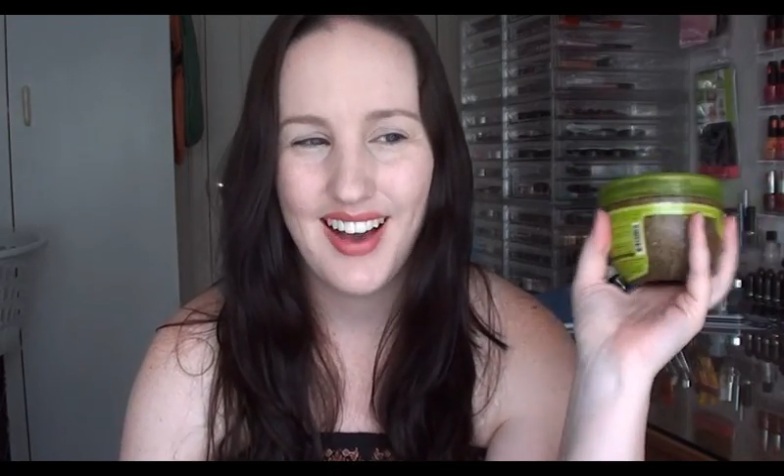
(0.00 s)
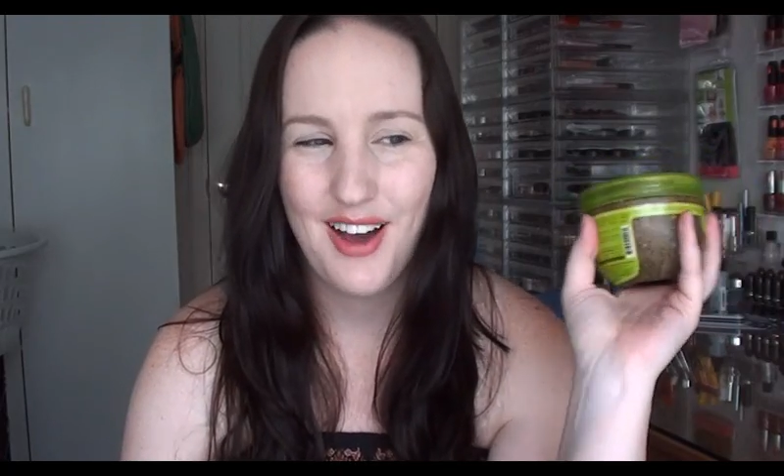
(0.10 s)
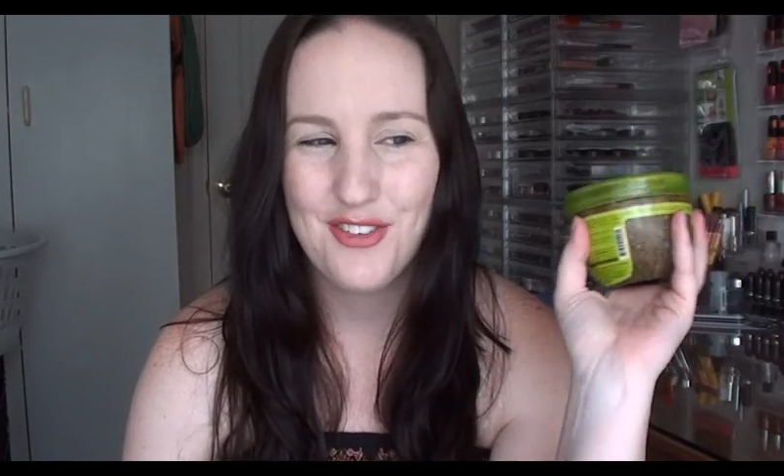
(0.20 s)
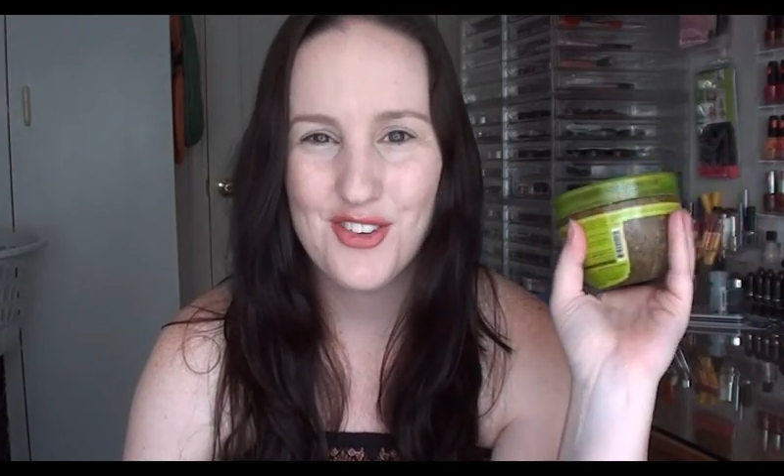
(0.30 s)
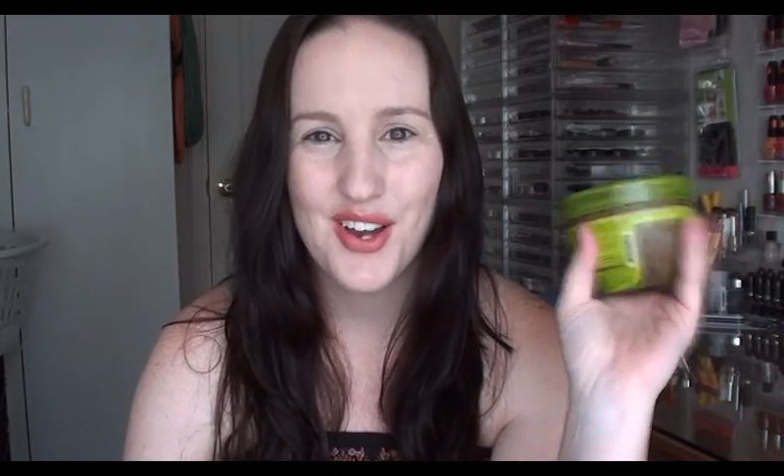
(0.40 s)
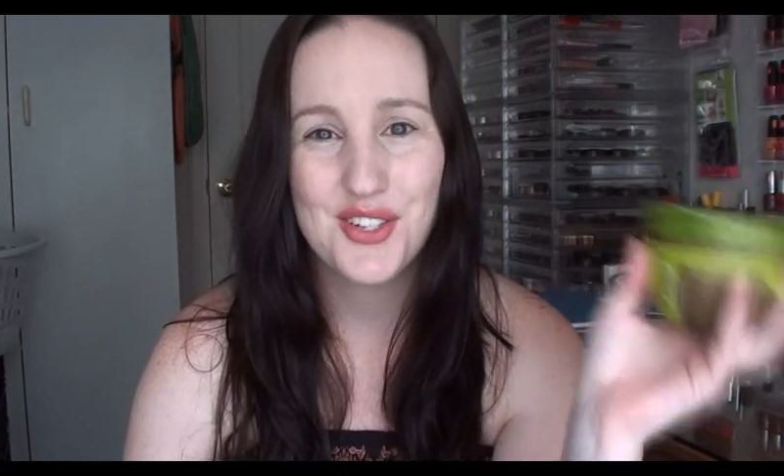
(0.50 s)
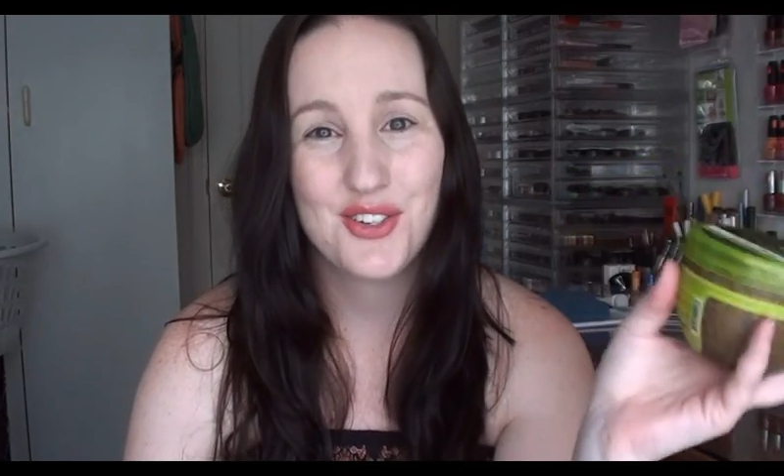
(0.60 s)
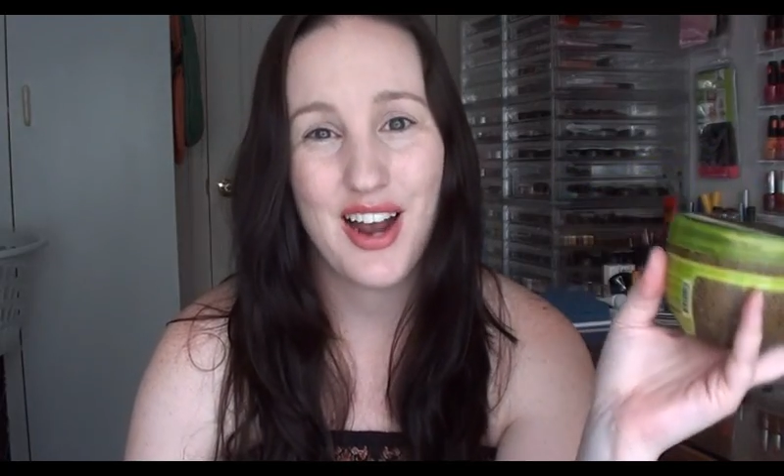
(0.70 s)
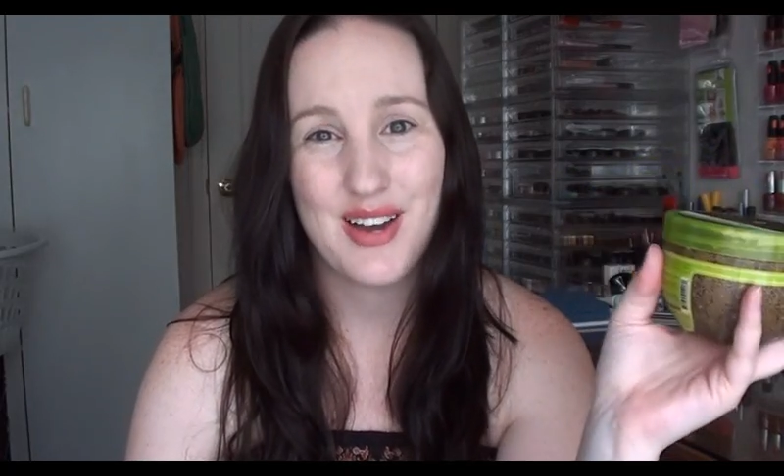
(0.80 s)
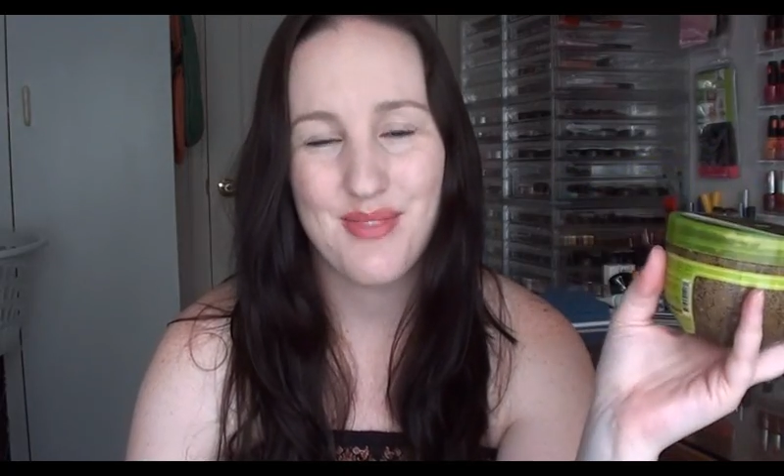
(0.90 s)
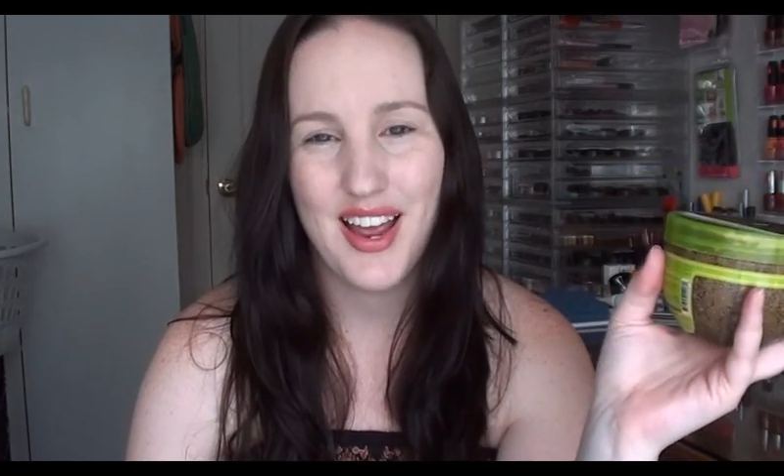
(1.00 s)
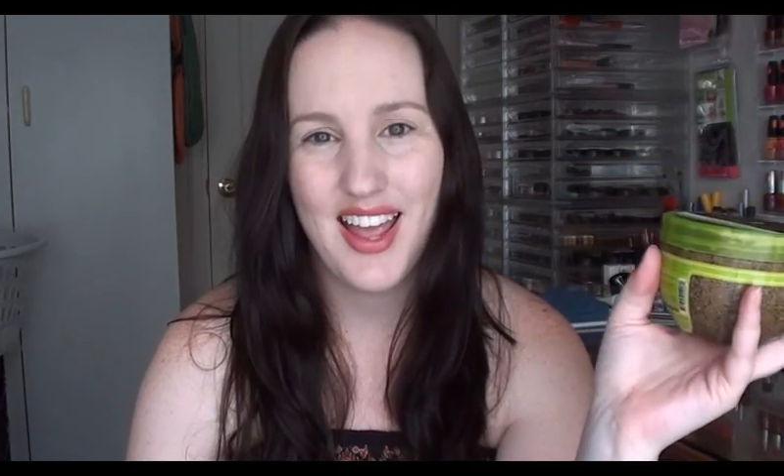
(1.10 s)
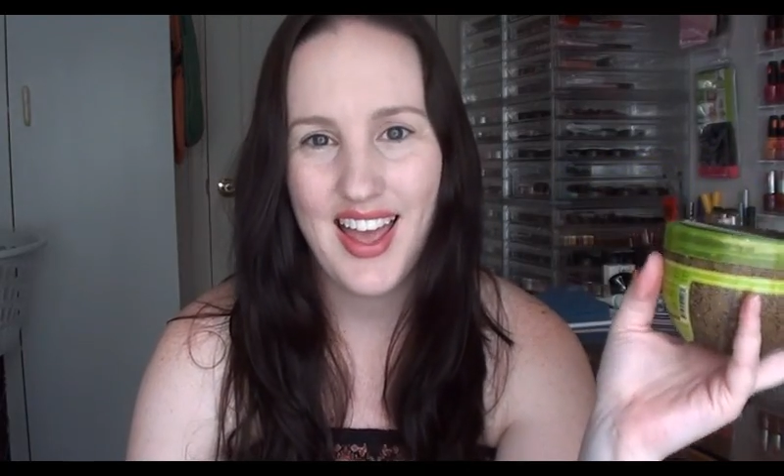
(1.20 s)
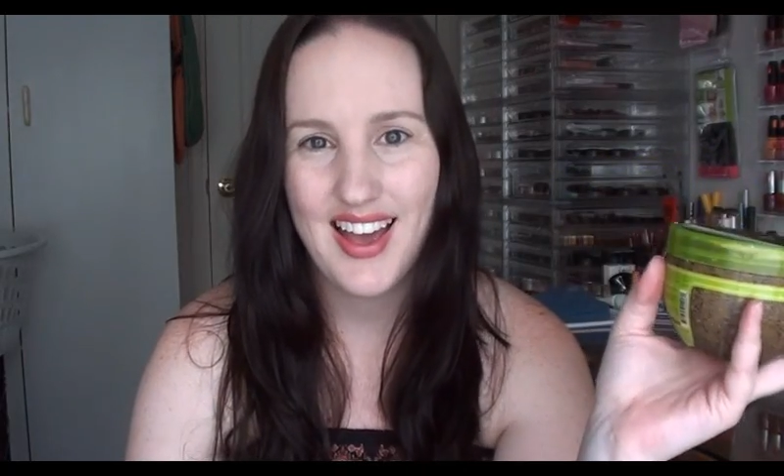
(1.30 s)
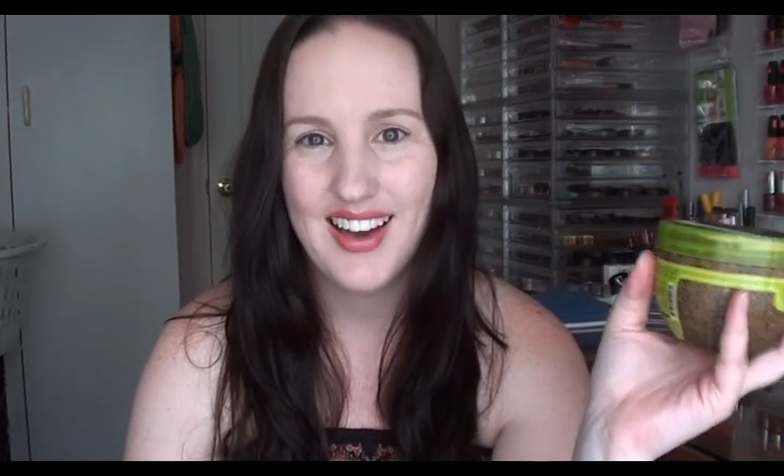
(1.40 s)
after I dried my
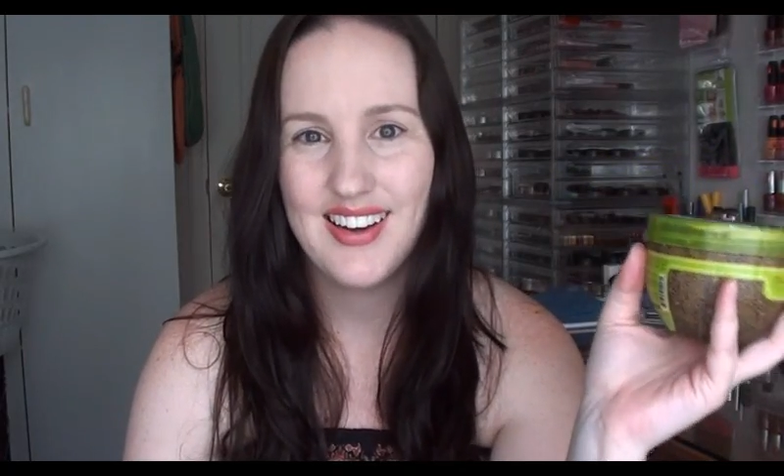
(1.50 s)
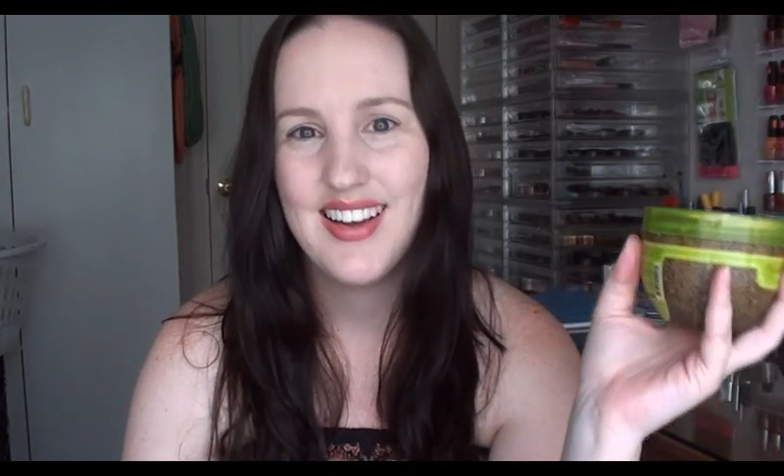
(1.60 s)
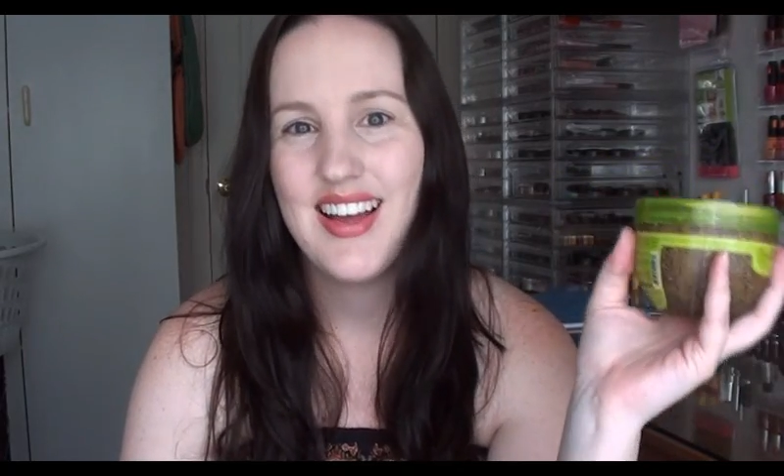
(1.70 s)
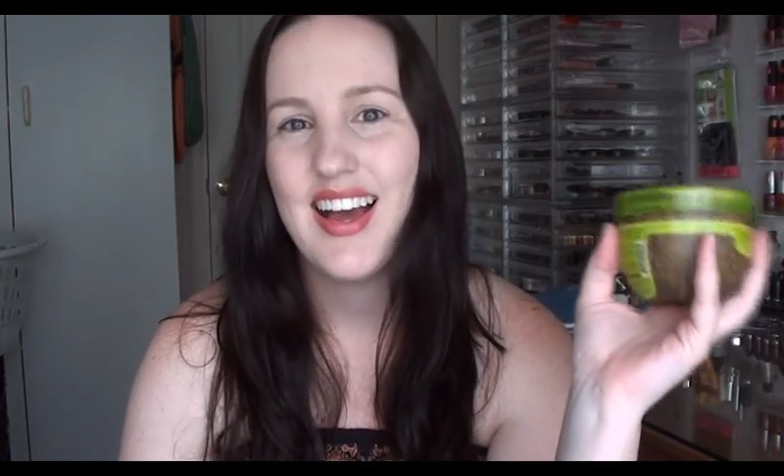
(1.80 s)
hair